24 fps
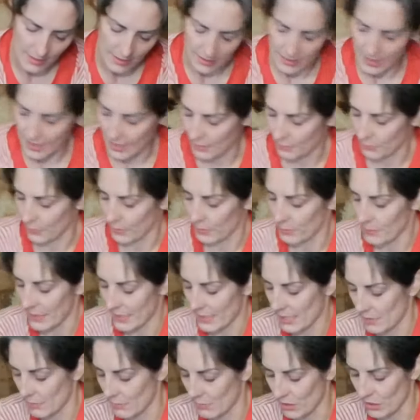And we'll make
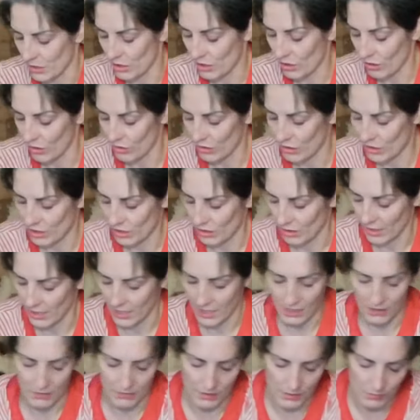some dots on
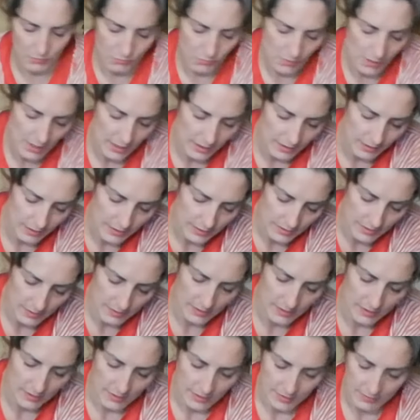here as
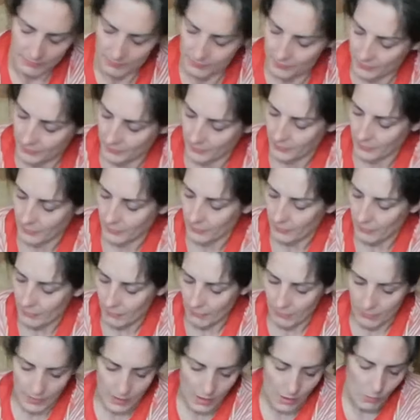well.
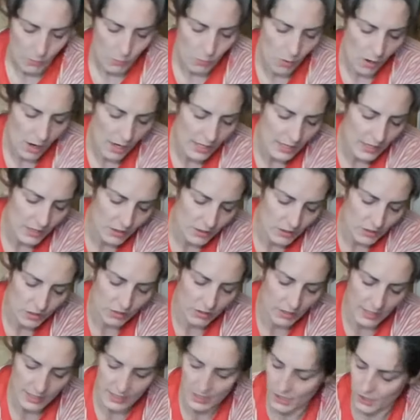Why not
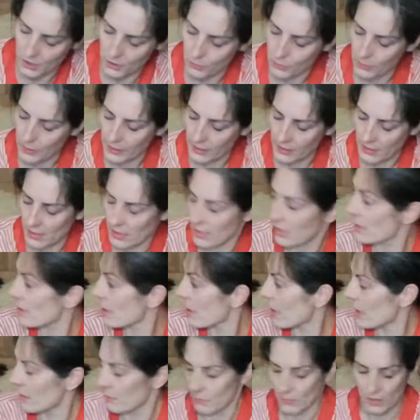try doing
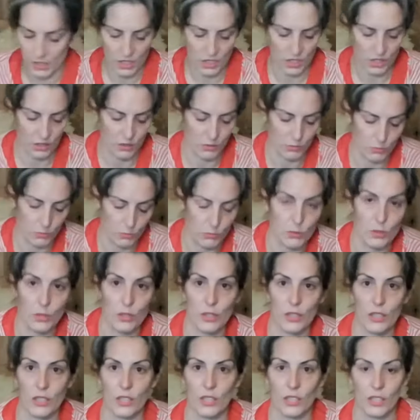some
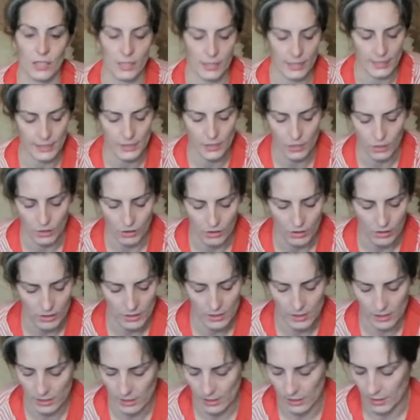swirly
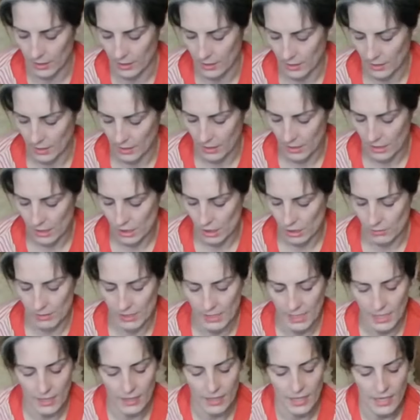dots? Shall we see
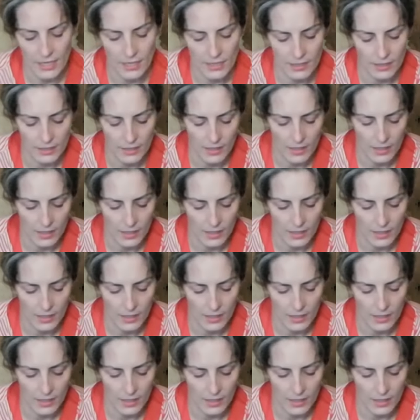how they look?